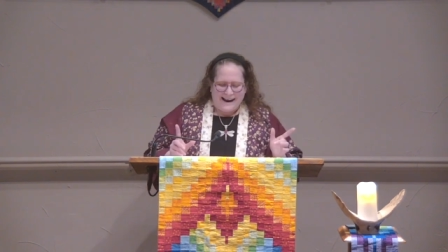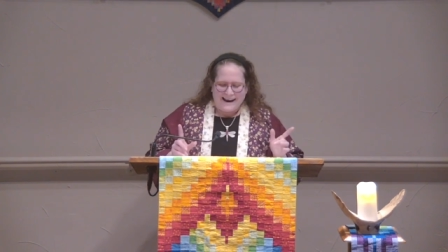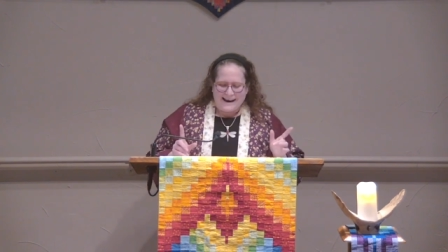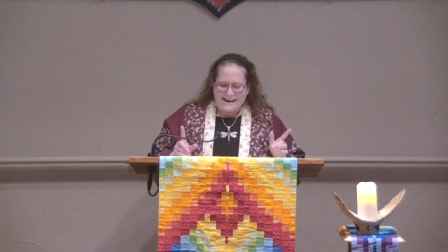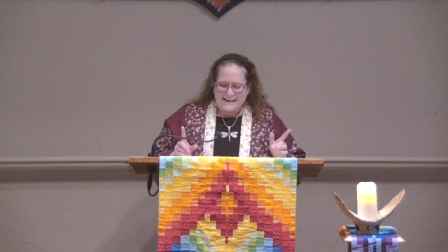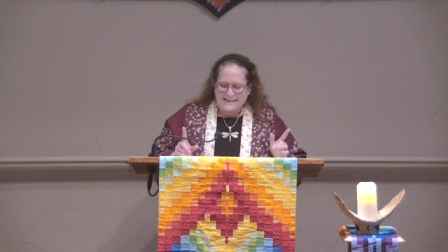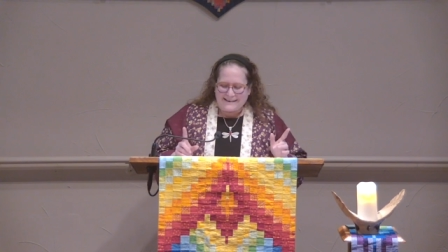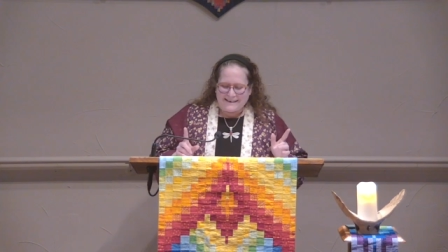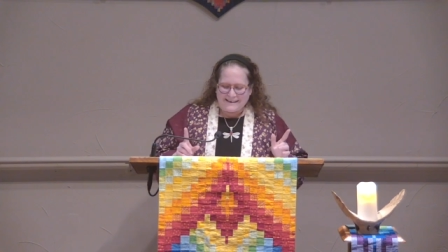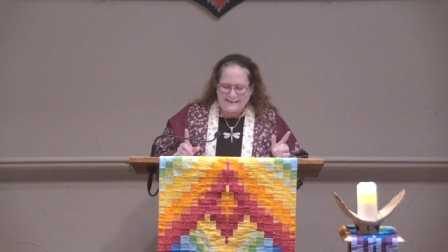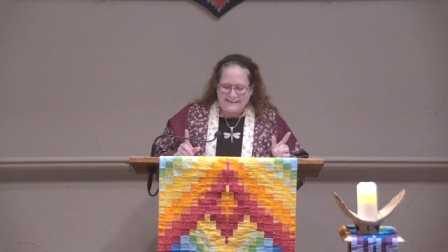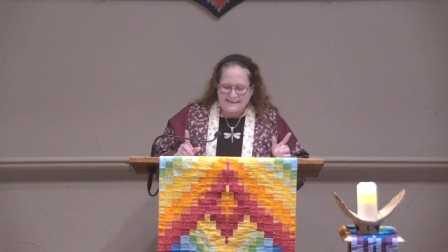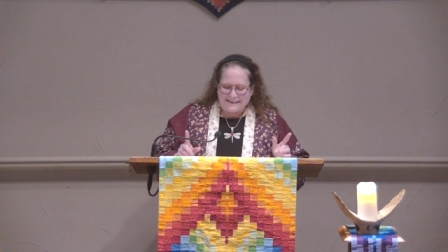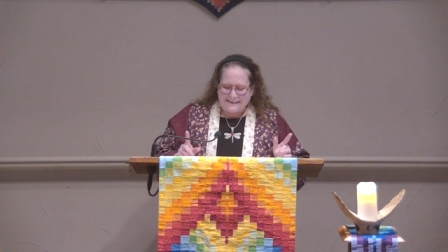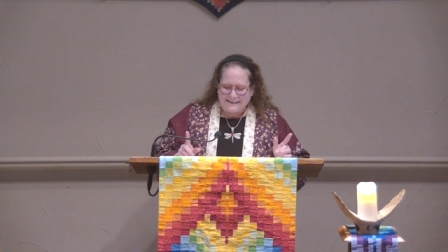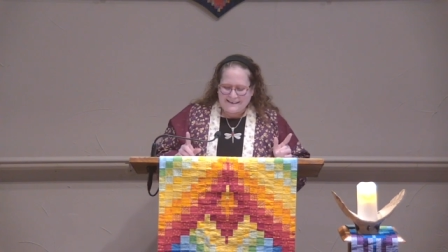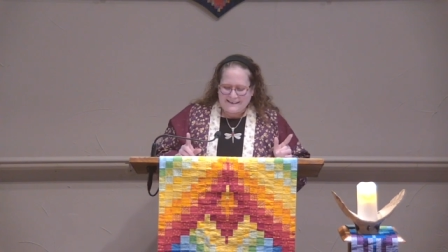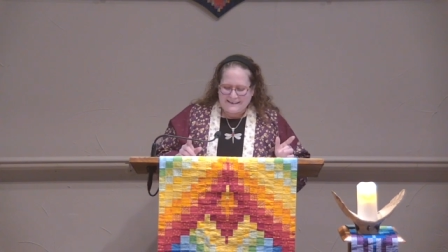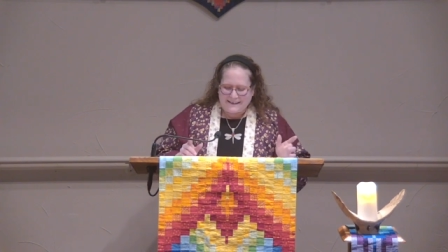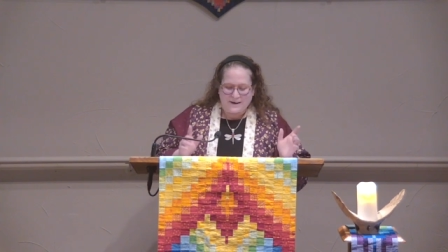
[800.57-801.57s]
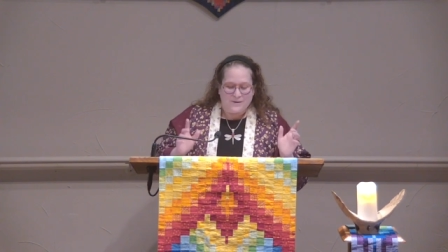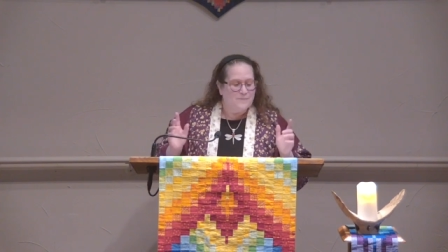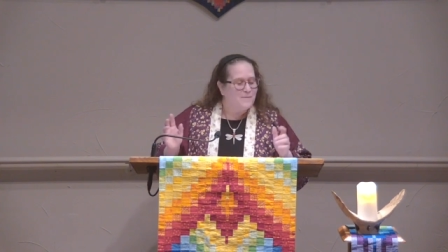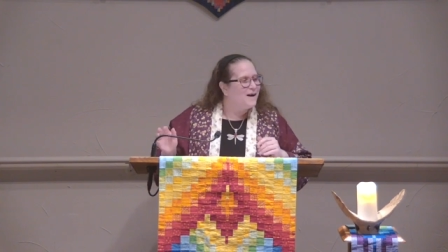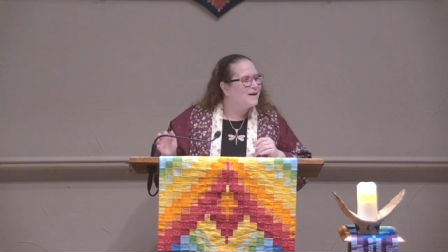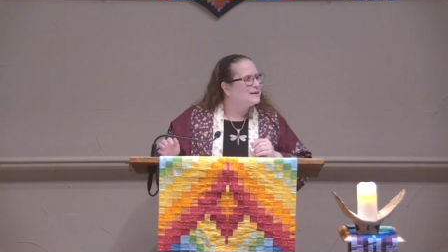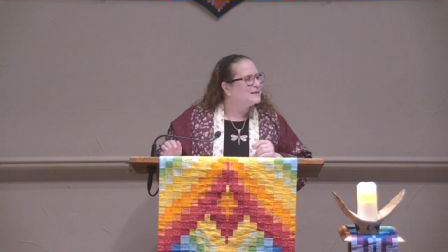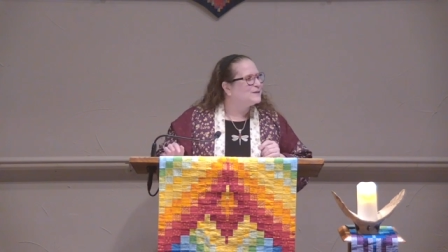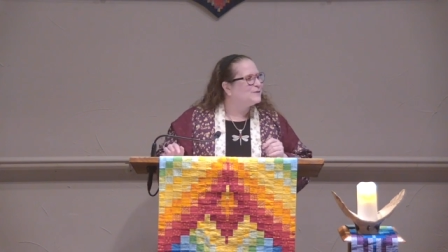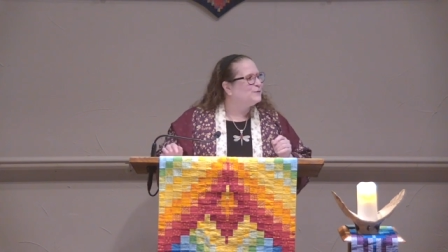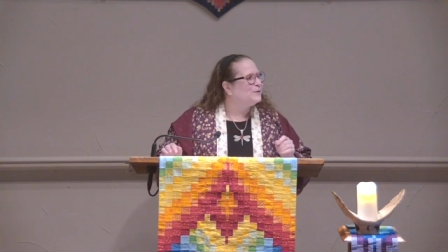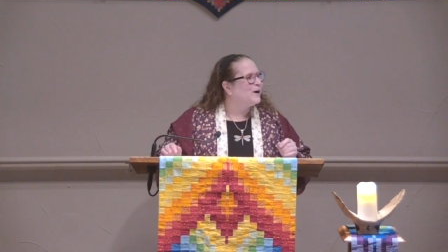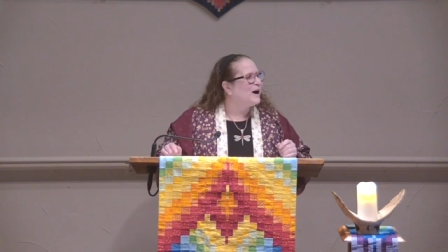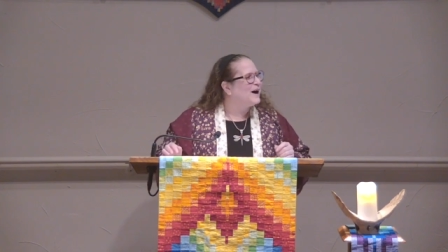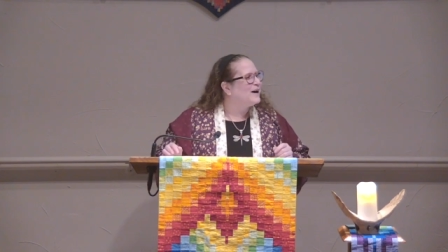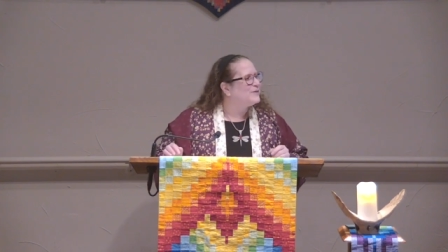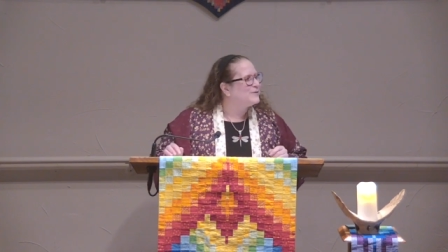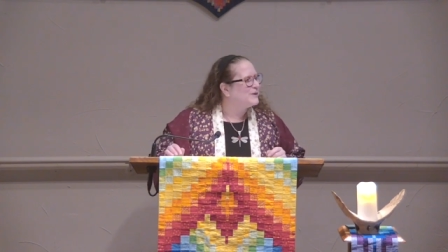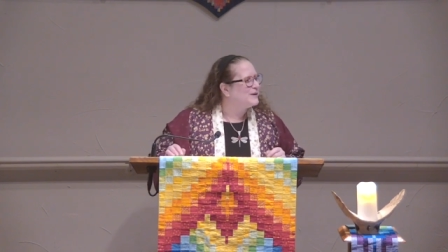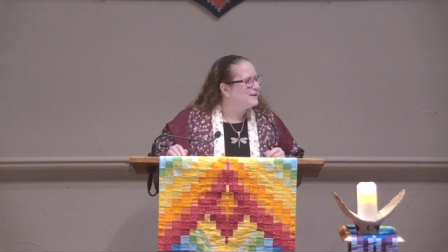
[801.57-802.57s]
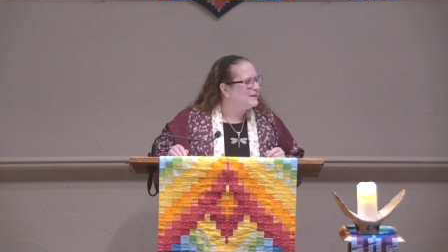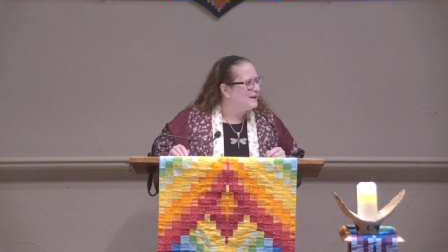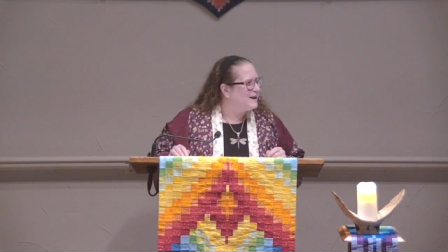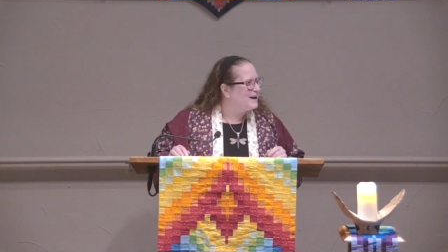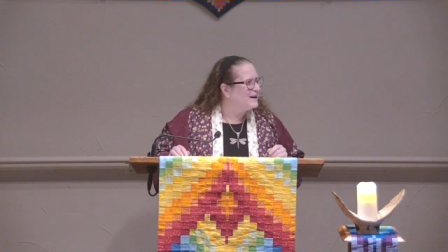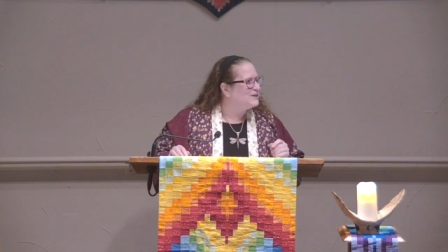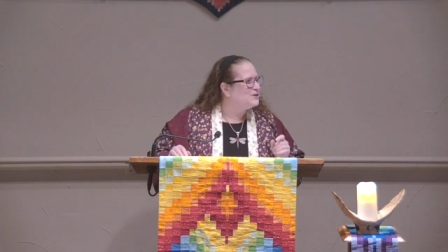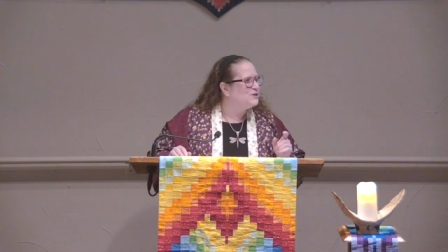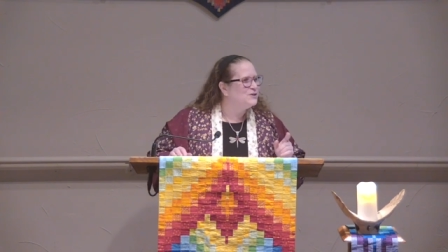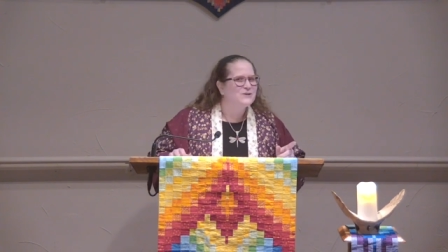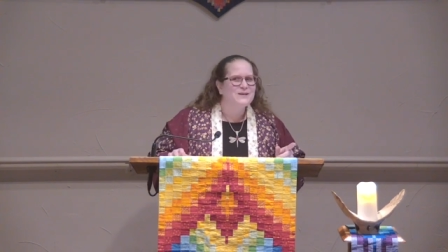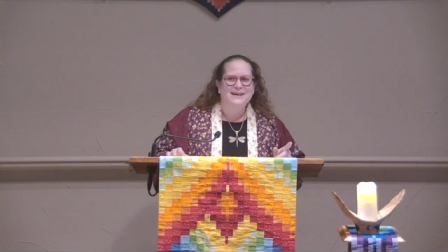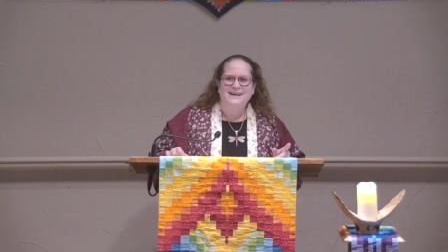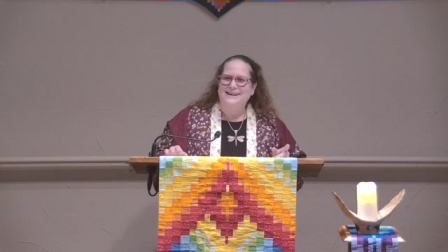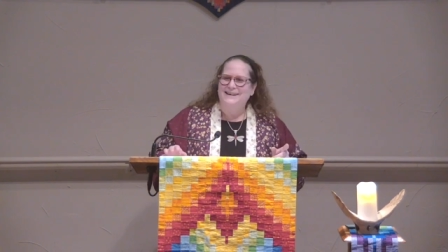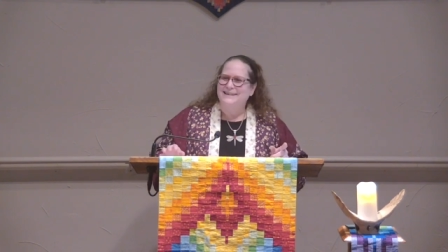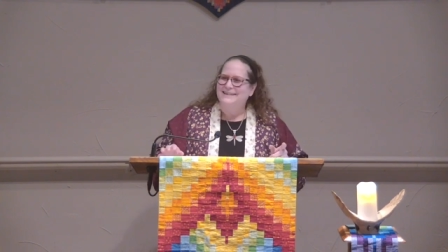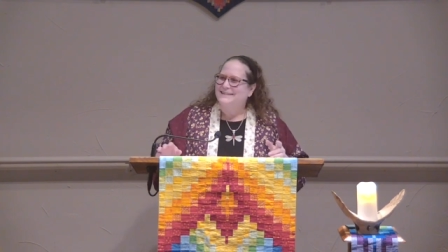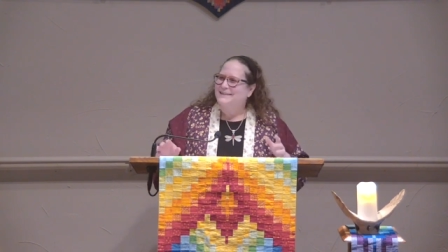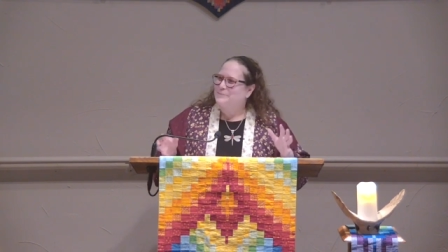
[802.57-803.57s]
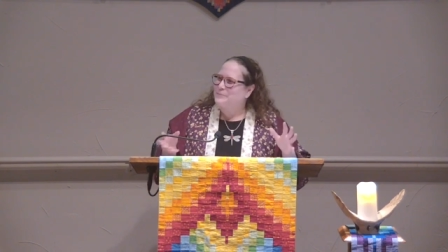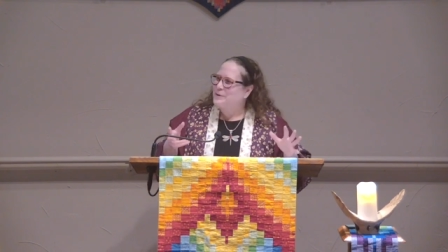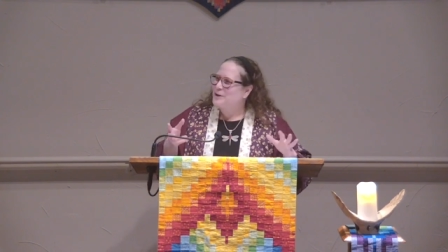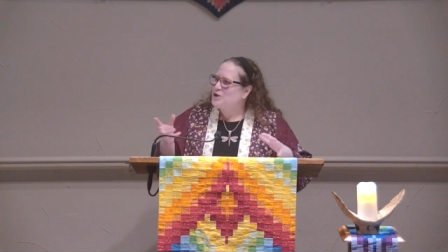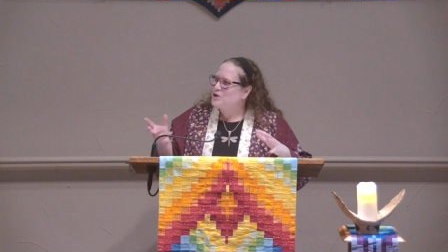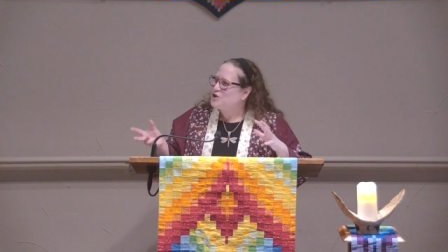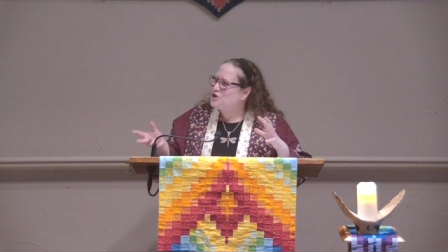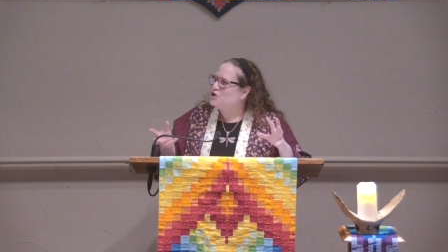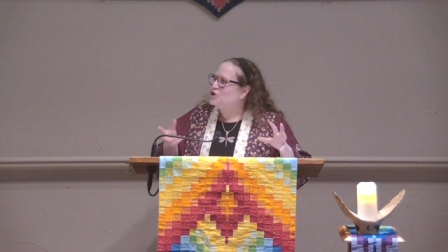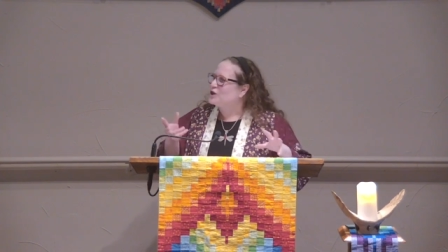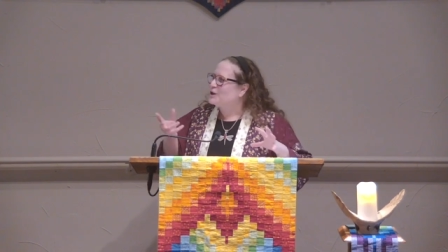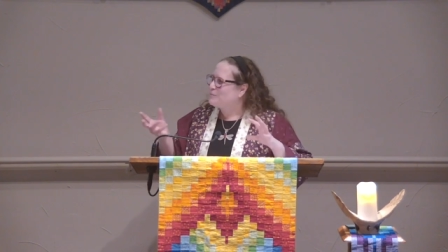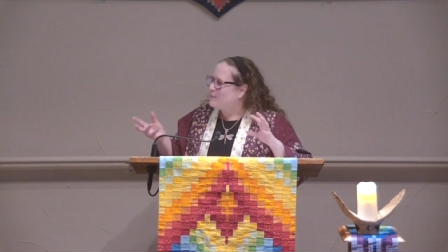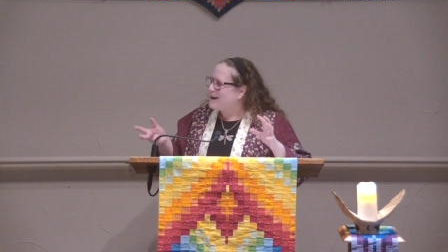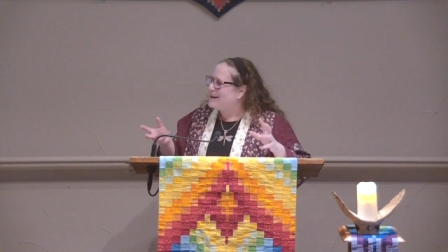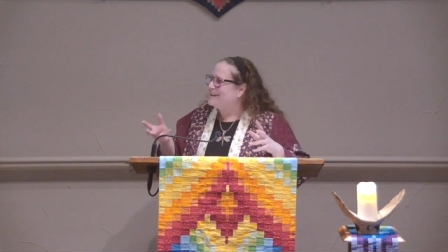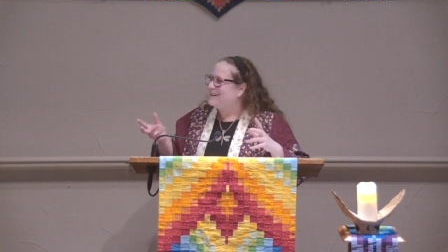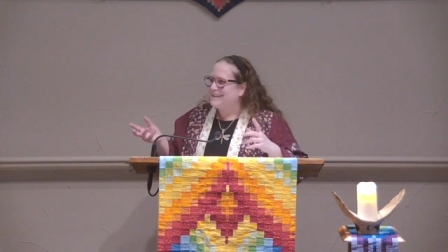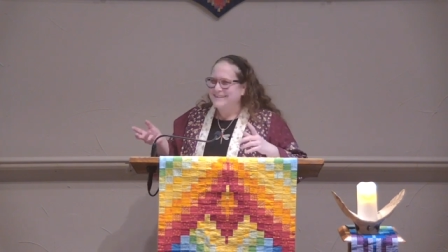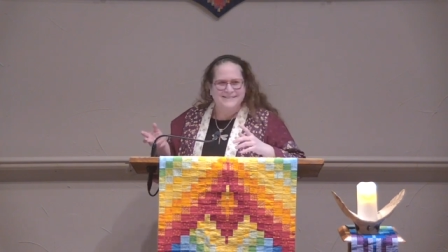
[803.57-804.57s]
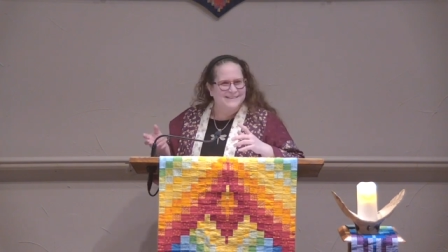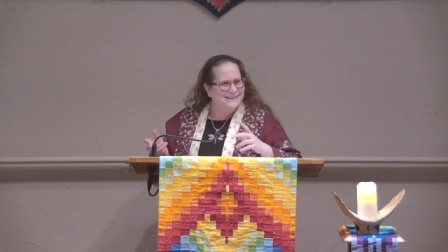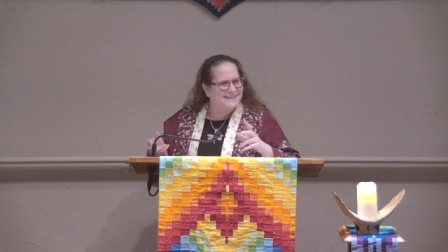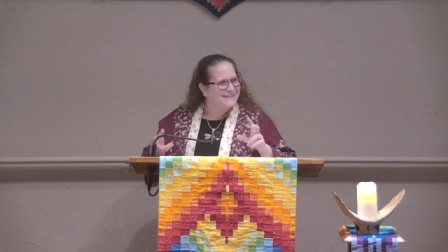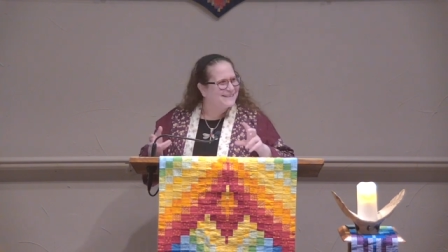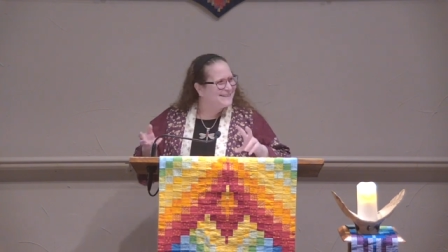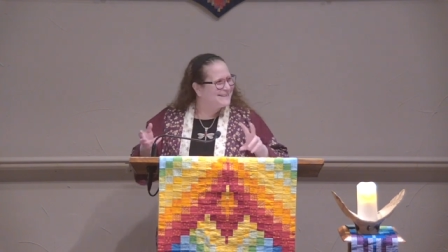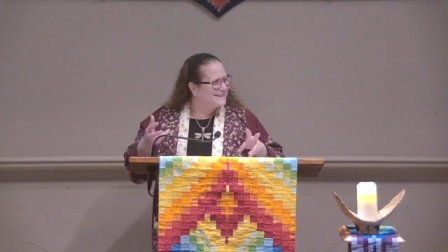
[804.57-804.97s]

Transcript: And Tamar's father-in-law, Judah, is a bit shook by all this.